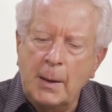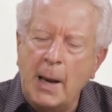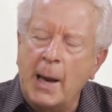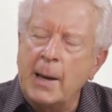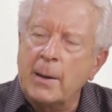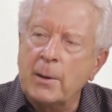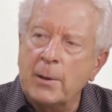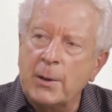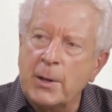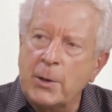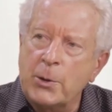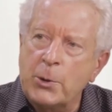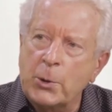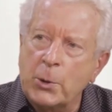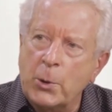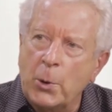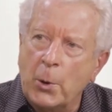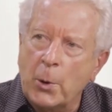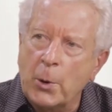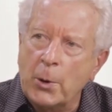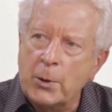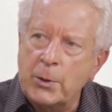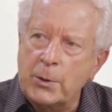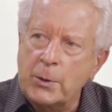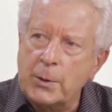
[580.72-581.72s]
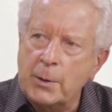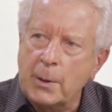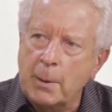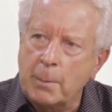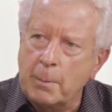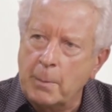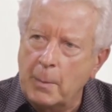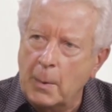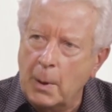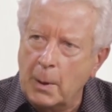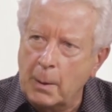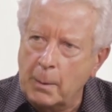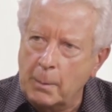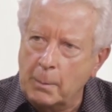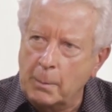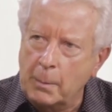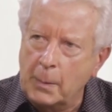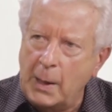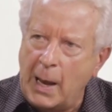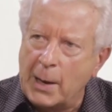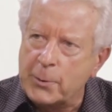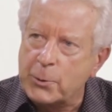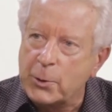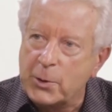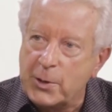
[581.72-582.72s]
anal intercourse,
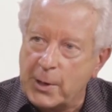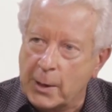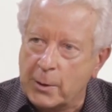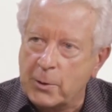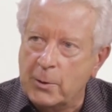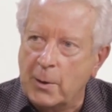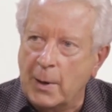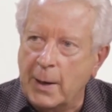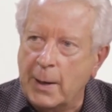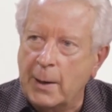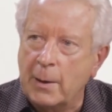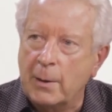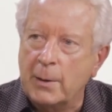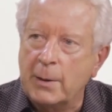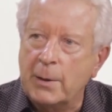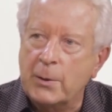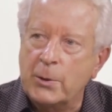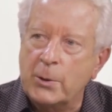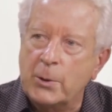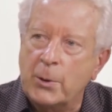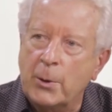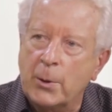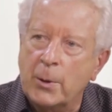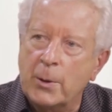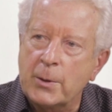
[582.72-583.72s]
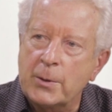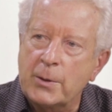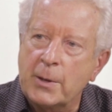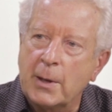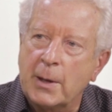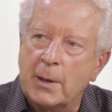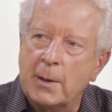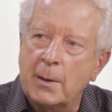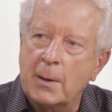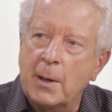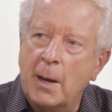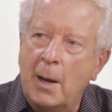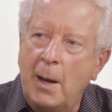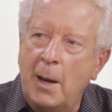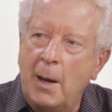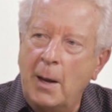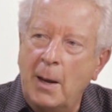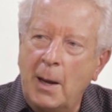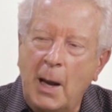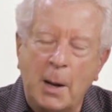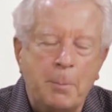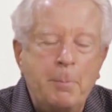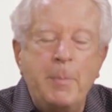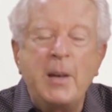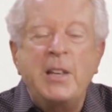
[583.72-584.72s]
heterosexual anal intercourse,
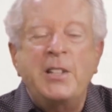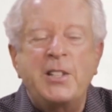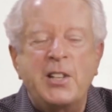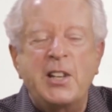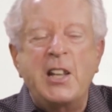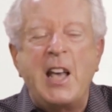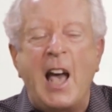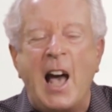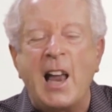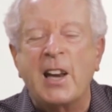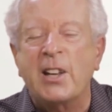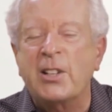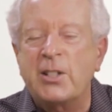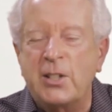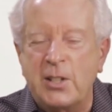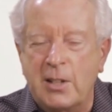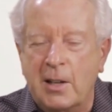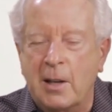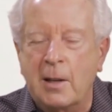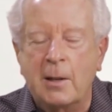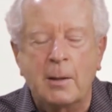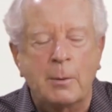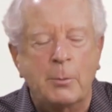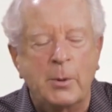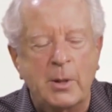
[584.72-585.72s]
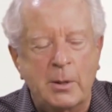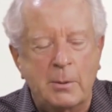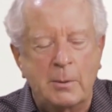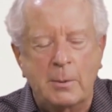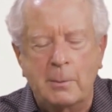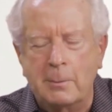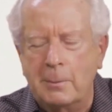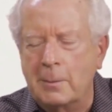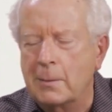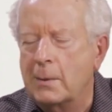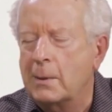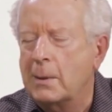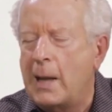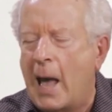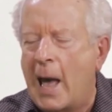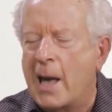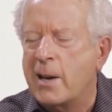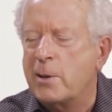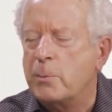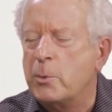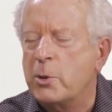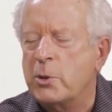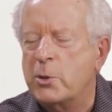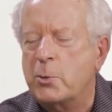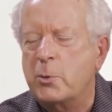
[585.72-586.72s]
and bestiality with
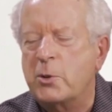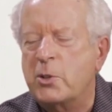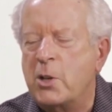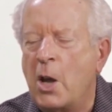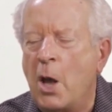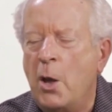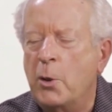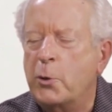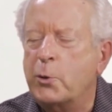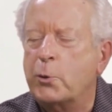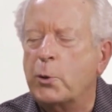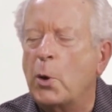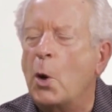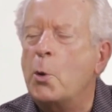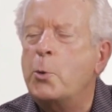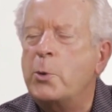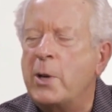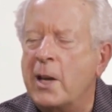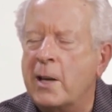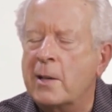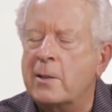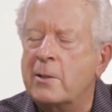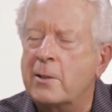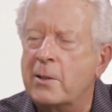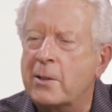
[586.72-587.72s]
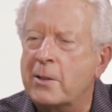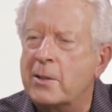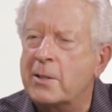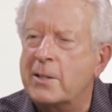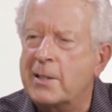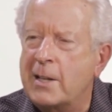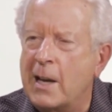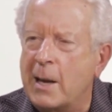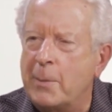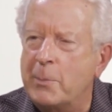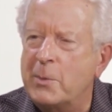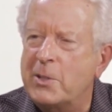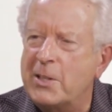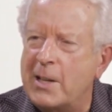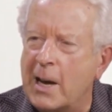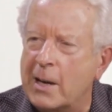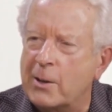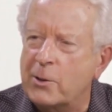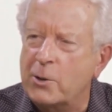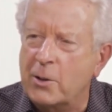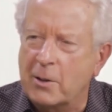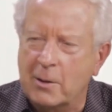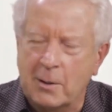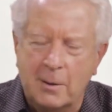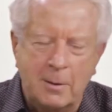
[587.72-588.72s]
animals was thrown into the same
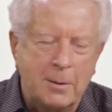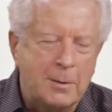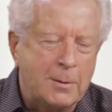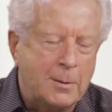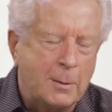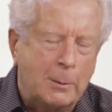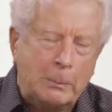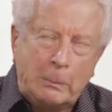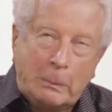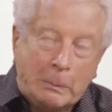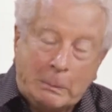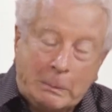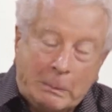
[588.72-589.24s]
section. So,